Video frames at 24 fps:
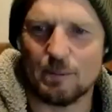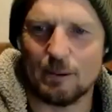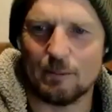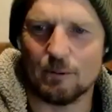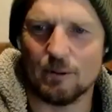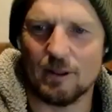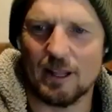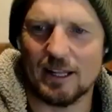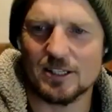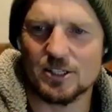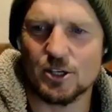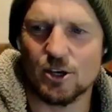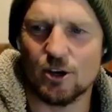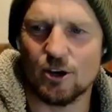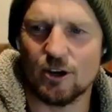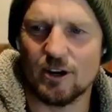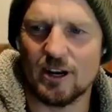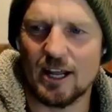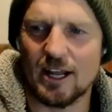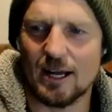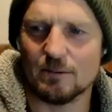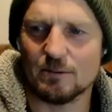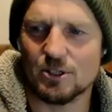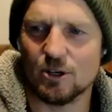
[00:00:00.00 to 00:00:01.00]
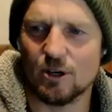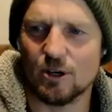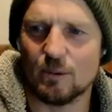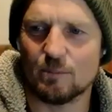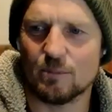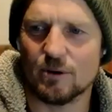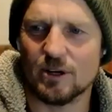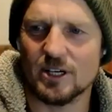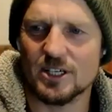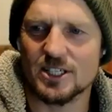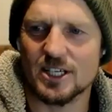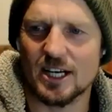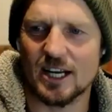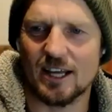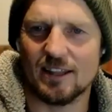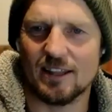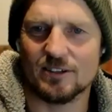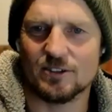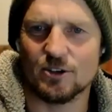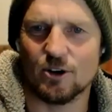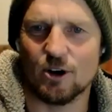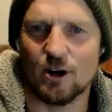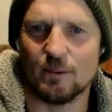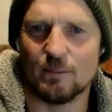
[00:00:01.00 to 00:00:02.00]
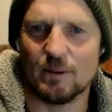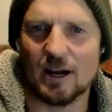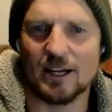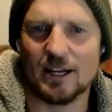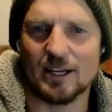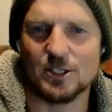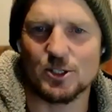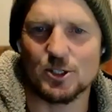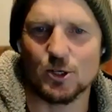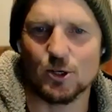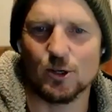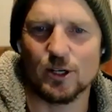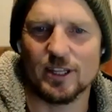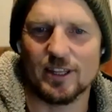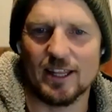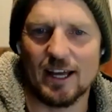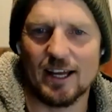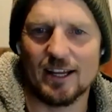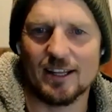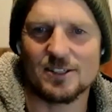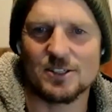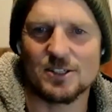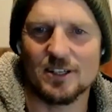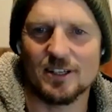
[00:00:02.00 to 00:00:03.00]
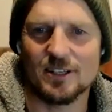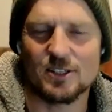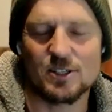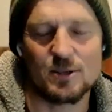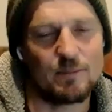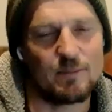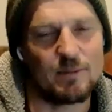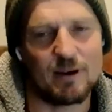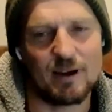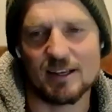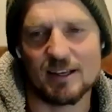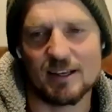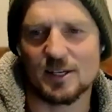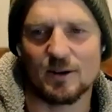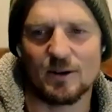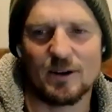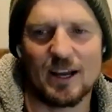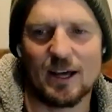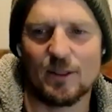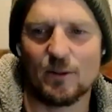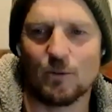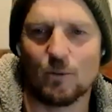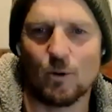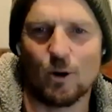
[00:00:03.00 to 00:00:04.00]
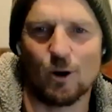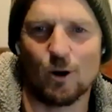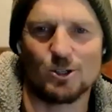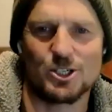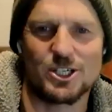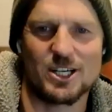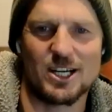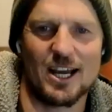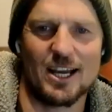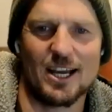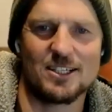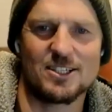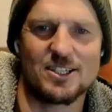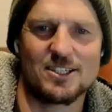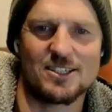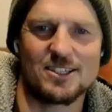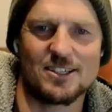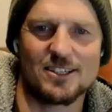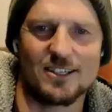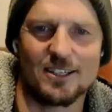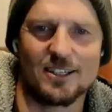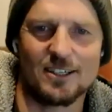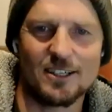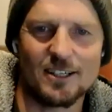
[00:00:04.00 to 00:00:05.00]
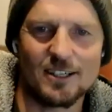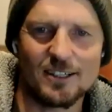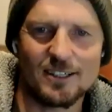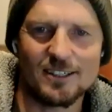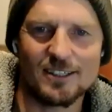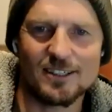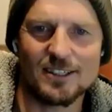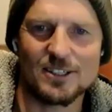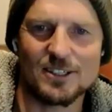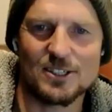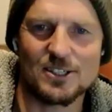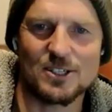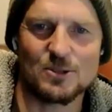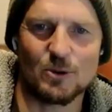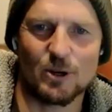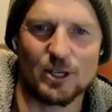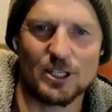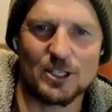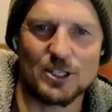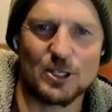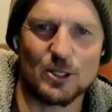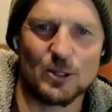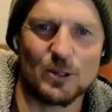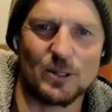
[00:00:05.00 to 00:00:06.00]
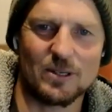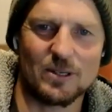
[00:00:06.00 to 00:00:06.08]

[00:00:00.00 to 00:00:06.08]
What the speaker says: for people that turned up too. I appreciate the time. No, I enjoyed that. It's amazing how the world's changed, isn't it? This is what you're